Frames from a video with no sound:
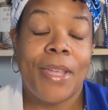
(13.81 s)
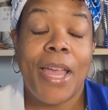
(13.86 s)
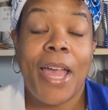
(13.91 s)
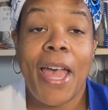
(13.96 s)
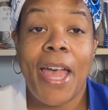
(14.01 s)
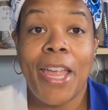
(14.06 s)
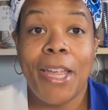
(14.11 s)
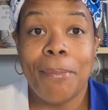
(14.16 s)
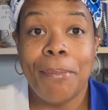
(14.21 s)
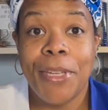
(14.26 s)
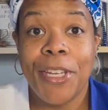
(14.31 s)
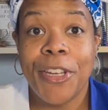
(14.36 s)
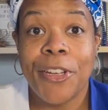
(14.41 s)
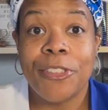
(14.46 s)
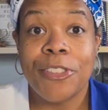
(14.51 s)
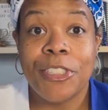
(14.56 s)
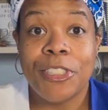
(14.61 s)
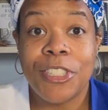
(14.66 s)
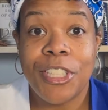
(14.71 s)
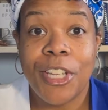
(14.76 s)
I am here
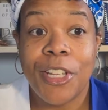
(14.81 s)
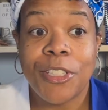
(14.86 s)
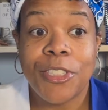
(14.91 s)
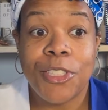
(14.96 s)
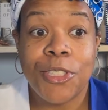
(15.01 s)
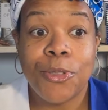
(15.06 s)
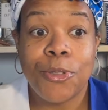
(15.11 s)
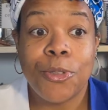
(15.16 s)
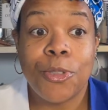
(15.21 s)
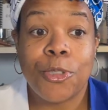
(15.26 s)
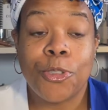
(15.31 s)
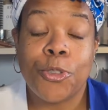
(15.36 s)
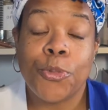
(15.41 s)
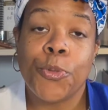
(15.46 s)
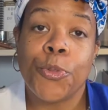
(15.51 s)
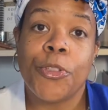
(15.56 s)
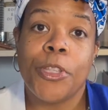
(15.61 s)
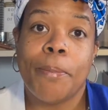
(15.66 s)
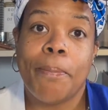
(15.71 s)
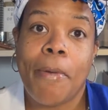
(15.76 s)
to tell you the
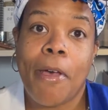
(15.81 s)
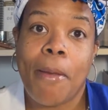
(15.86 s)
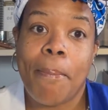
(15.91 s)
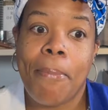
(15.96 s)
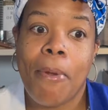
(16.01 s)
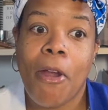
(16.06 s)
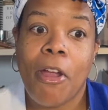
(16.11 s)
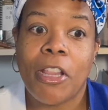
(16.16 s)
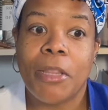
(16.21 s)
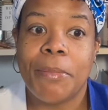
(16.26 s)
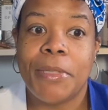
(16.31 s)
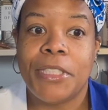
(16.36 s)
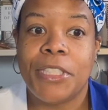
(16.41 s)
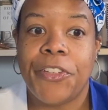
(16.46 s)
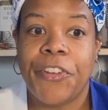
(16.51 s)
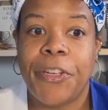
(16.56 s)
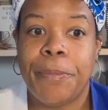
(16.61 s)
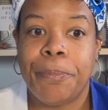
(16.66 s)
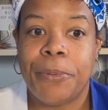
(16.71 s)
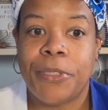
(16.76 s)
truth about
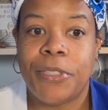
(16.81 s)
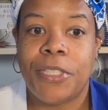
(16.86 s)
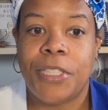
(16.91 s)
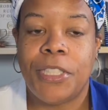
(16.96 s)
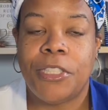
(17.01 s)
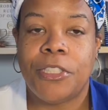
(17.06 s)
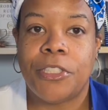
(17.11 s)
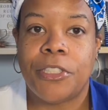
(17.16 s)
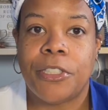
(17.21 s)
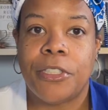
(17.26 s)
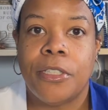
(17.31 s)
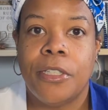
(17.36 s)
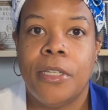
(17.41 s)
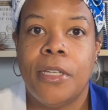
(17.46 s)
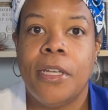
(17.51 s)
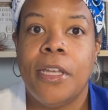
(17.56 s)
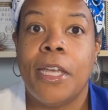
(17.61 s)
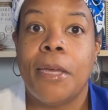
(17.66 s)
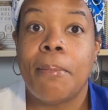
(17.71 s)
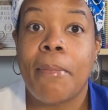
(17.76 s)
parliamentary procedure,
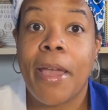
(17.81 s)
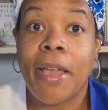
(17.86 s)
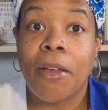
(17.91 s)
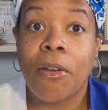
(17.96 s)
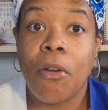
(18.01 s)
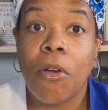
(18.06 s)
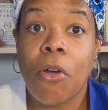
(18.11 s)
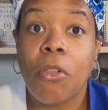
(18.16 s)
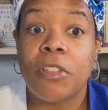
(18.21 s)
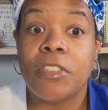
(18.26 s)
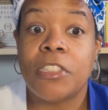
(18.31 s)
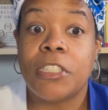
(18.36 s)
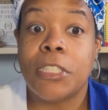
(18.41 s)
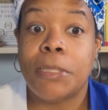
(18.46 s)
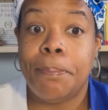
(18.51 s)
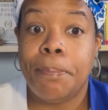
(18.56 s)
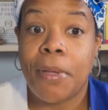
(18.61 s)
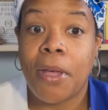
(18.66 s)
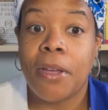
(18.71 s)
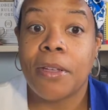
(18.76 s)
and my goal is to
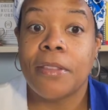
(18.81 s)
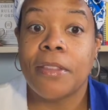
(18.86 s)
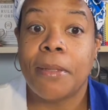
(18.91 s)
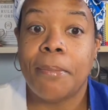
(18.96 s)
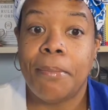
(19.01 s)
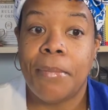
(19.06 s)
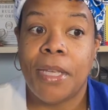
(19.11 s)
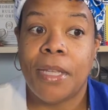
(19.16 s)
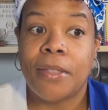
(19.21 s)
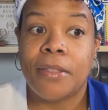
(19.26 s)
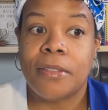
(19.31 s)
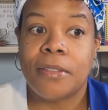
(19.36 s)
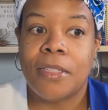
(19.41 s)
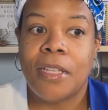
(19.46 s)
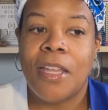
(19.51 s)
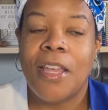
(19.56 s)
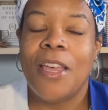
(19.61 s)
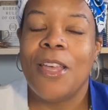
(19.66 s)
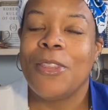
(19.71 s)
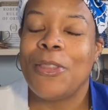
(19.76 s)
debunk the myths,
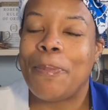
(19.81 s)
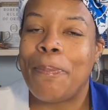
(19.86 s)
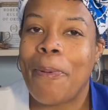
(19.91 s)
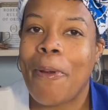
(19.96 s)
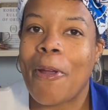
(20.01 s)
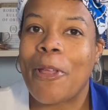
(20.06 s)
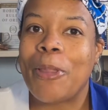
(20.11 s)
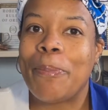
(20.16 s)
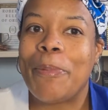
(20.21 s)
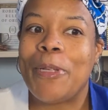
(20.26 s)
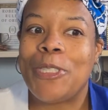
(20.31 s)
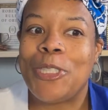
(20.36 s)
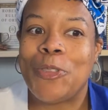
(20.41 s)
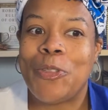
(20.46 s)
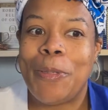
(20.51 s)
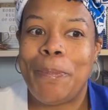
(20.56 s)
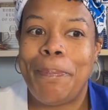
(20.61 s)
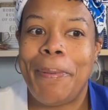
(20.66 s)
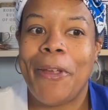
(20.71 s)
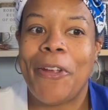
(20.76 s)
the
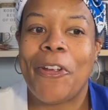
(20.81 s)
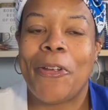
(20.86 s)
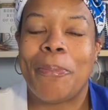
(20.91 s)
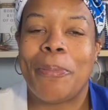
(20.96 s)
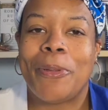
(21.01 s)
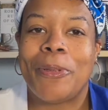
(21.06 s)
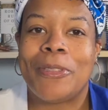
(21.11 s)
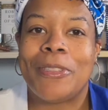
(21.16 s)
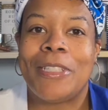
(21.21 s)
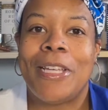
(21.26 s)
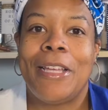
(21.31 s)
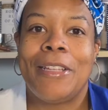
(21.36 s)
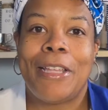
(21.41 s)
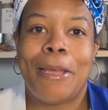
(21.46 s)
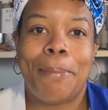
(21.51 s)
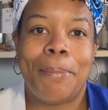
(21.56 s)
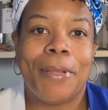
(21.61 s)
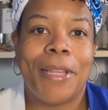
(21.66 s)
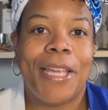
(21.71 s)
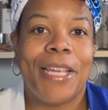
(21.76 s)
parliamentary parables
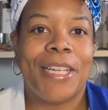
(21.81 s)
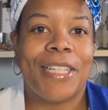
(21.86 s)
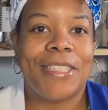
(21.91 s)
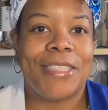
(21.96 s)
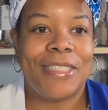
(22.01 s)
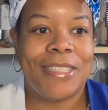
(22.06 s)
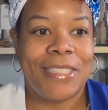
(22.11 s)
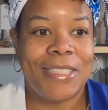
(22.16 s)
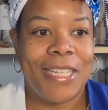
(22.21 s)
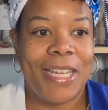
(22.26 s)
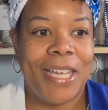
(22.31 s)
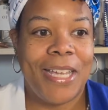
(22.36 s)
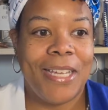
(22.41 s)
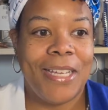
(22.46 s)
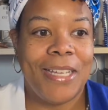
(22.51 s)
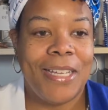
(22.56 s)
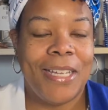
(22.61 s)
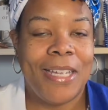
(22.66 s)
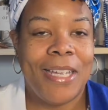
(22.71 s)
that plague us today.